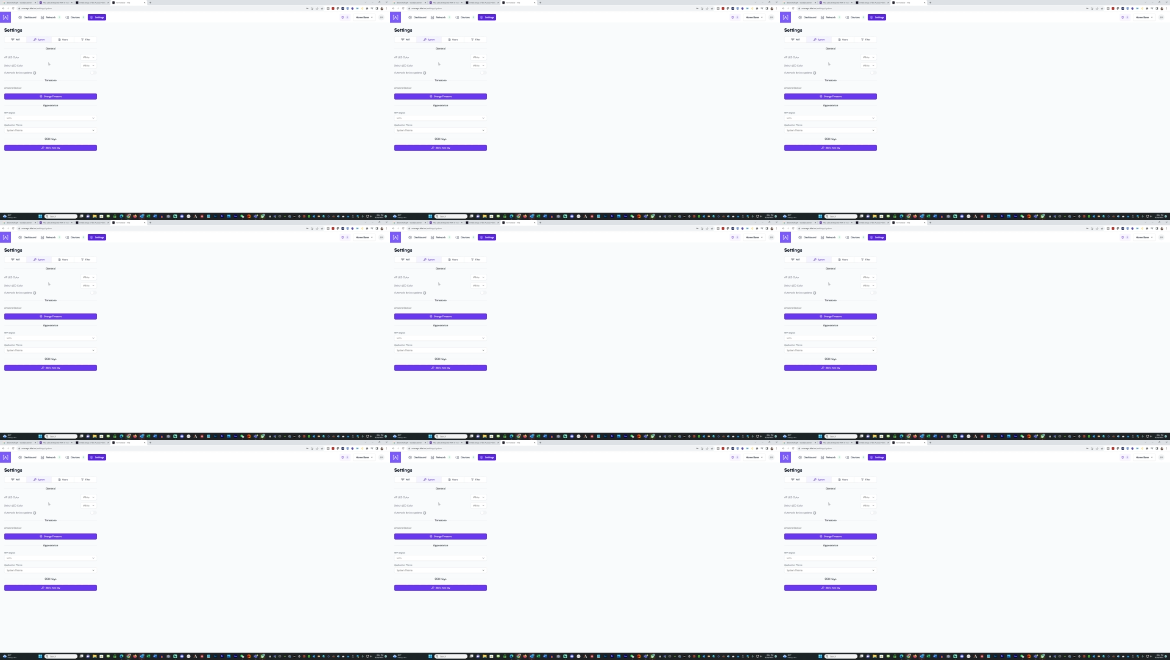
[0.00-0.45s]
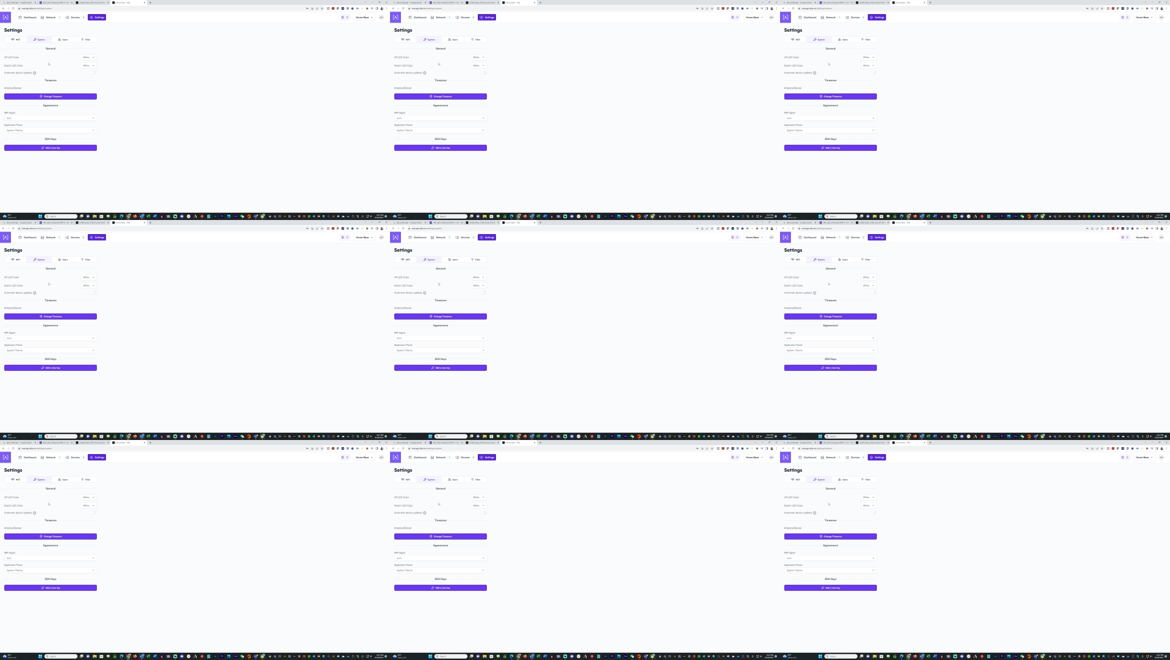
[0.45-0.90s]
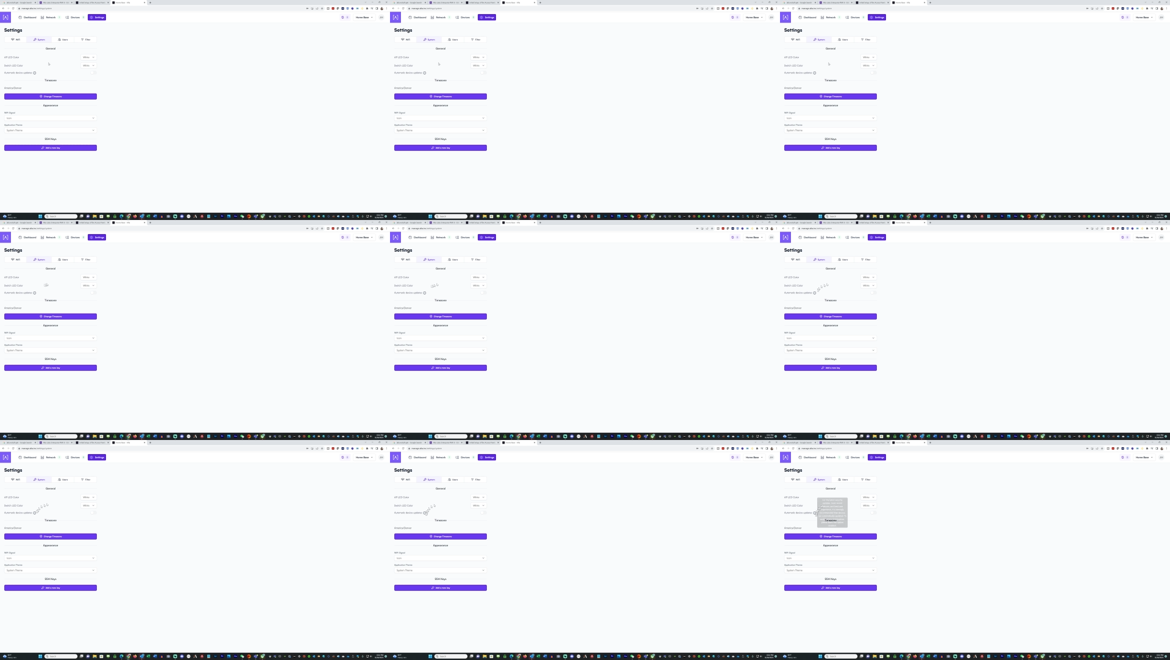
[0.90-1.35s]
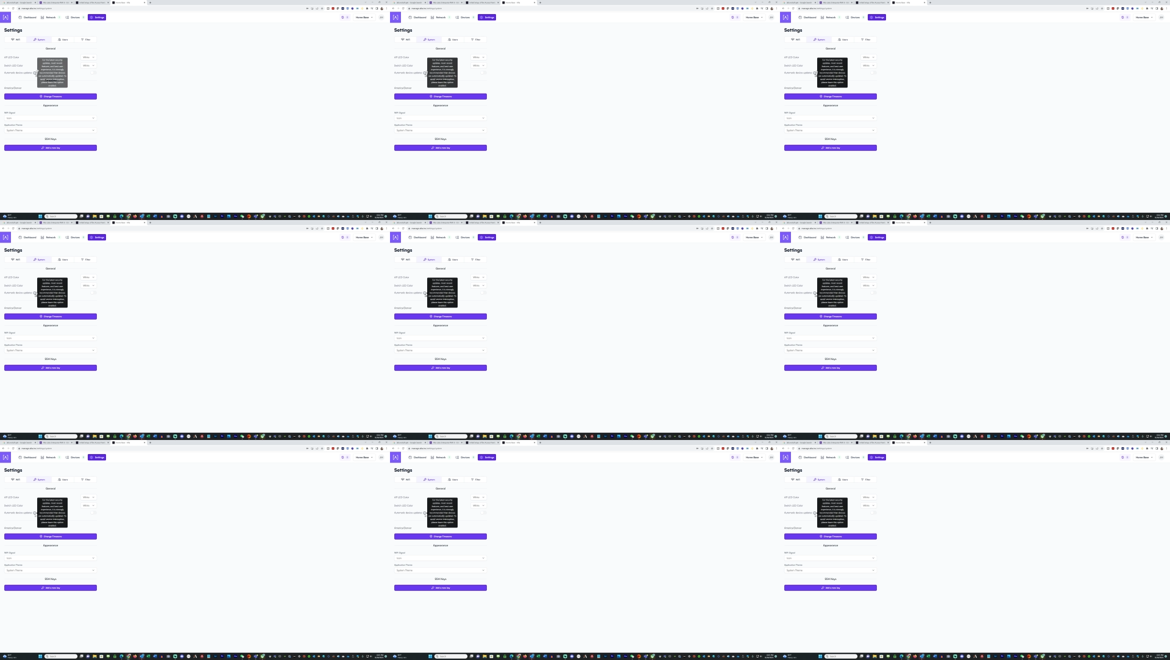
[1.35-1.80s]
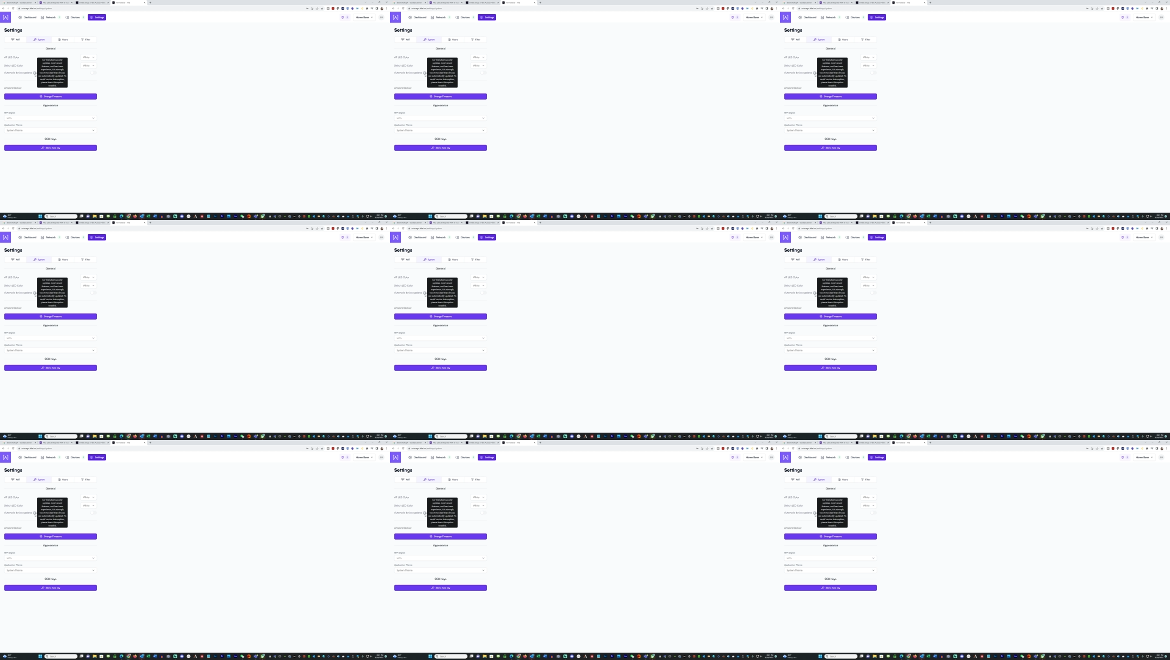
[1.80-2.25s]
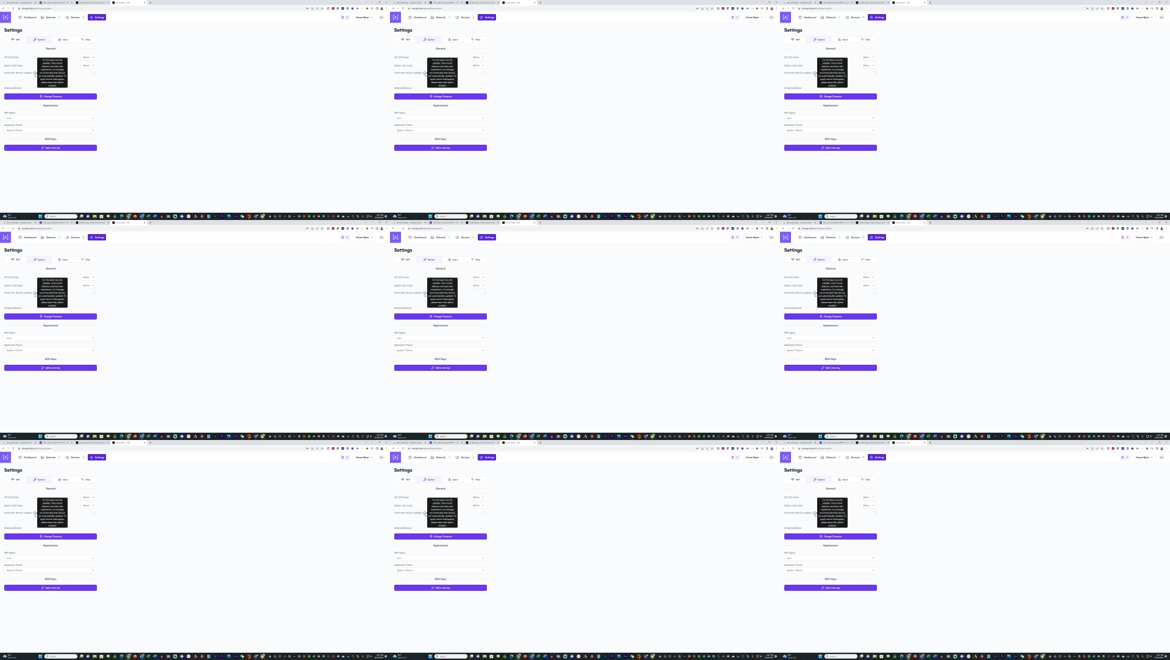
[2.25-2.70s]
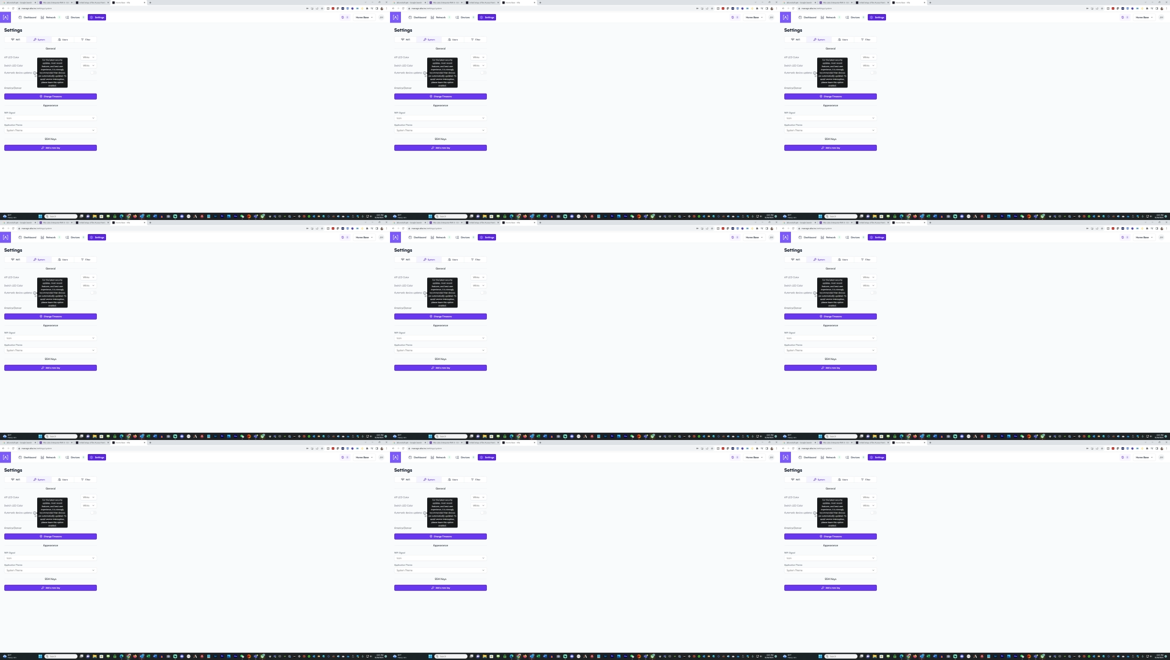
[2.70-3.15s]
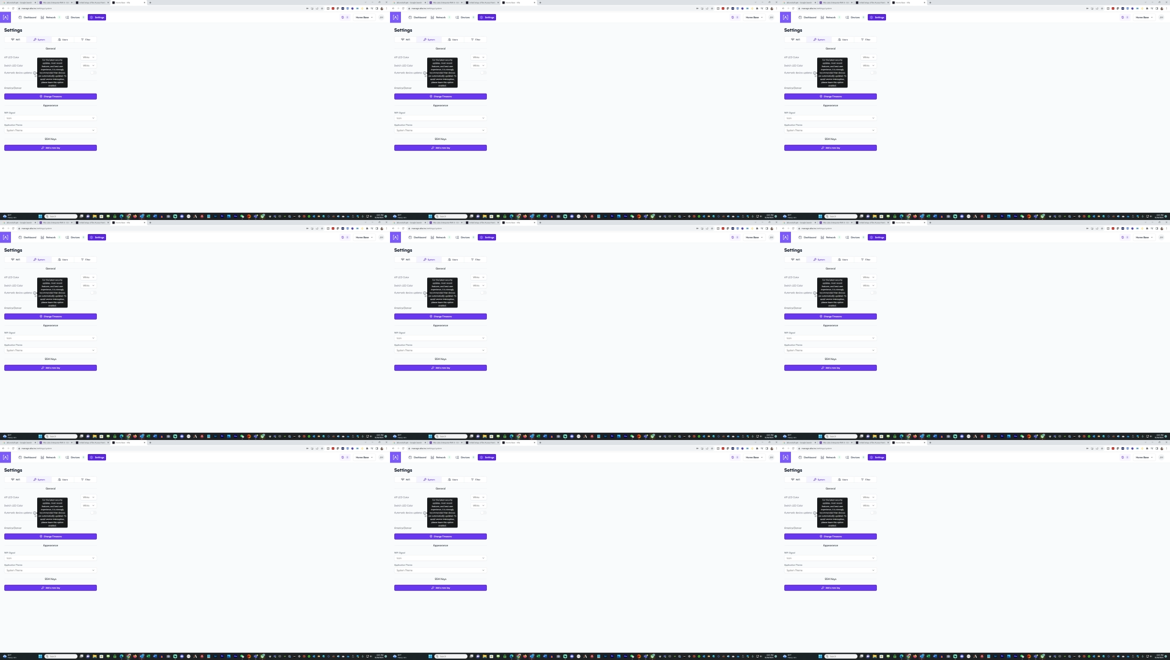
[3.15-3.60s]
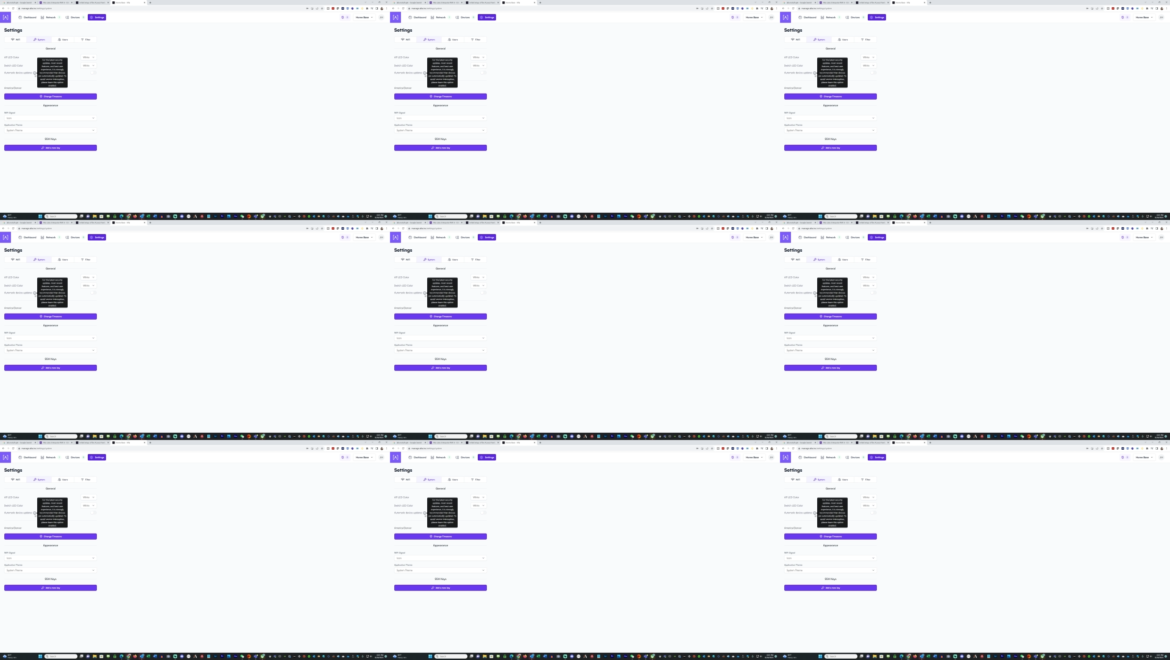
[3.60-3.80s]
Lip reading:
No face is visible, so there are no lips to read.